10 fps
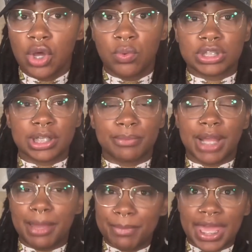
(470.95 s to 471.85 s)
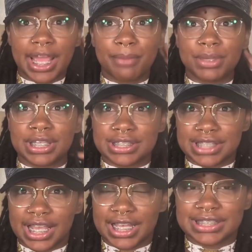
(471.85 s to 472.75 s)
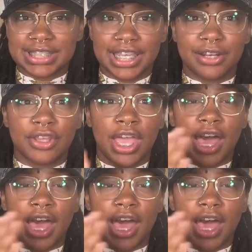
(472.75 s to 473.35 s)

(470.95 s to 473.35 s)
which I'm not mad at, because like I said,